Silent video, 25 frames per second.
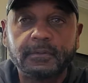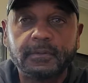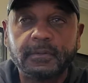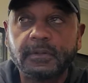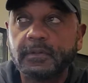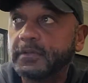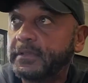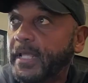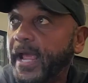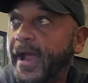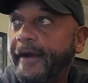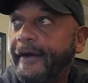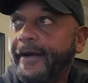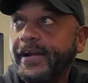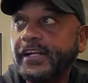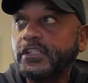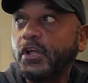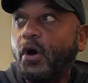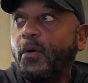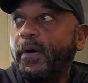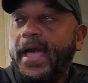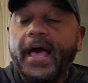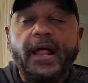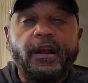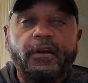There is
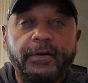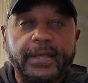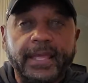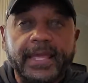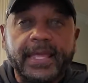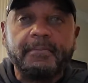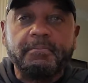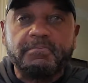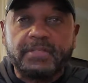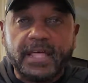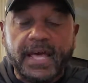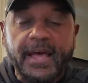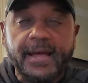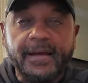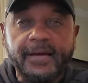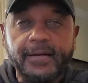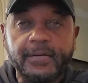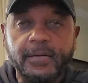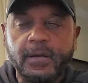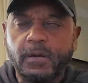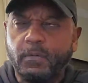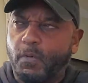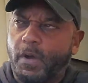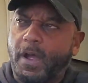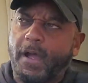no Elohim there.
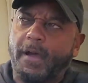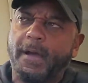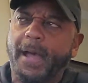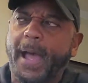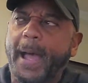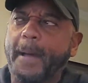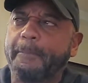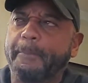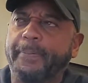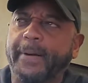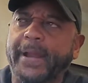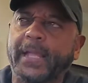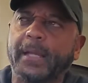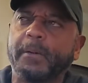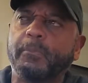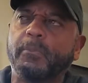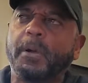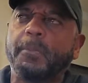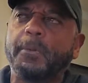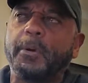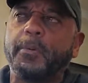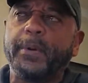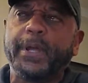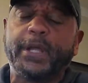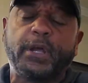Well, I bring him
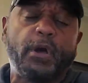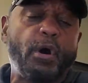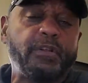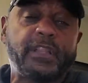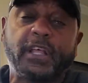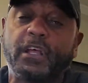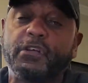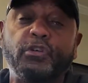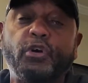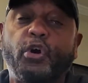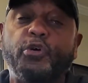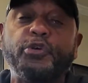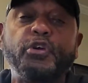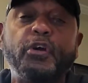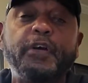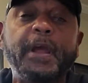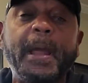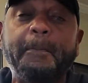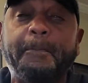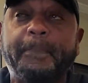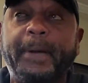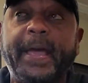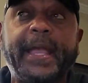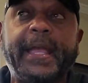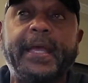when we go there. No, you
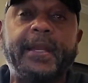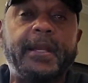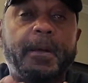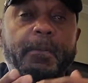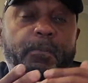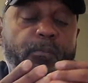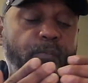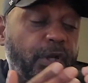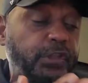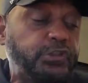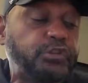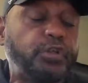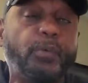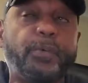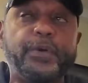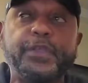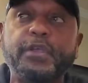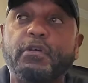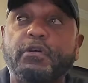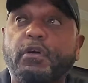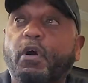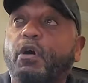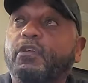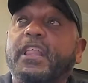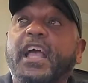ain't bringing him with you when you
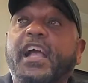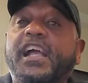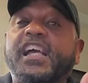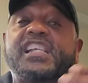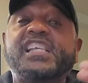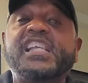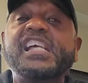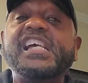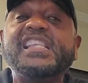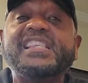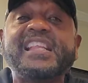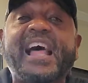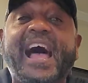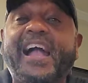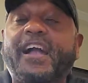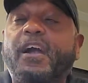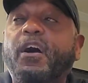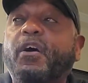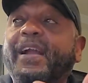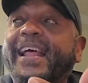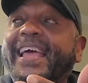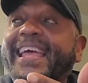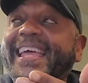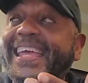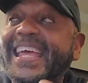go there because he's not
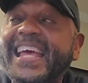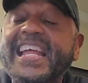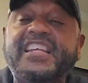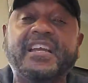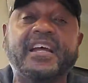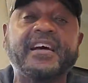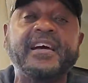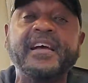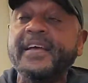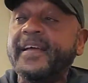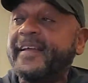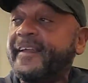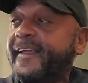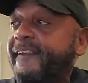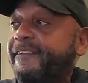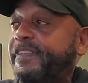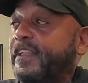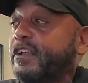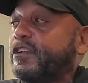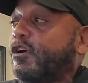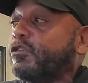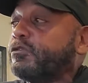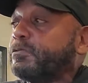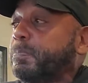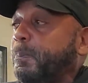going to enter into
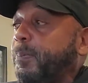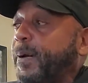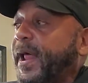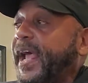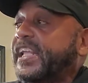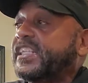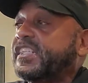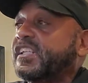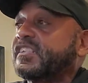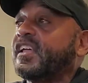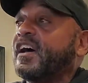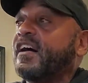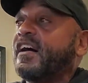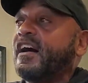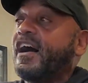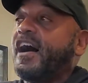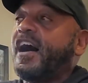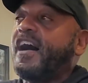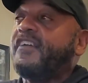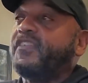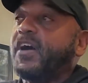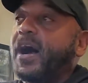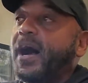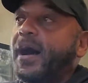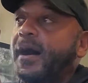those places
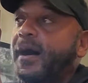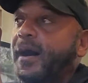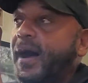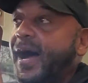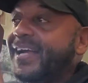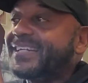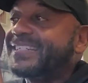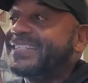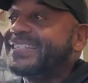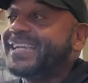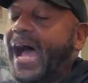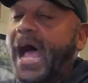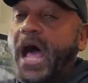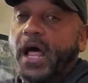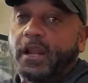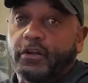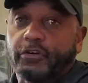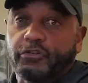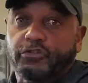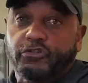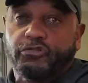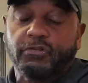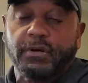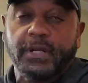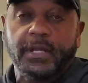of
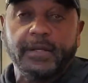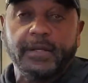idolatry.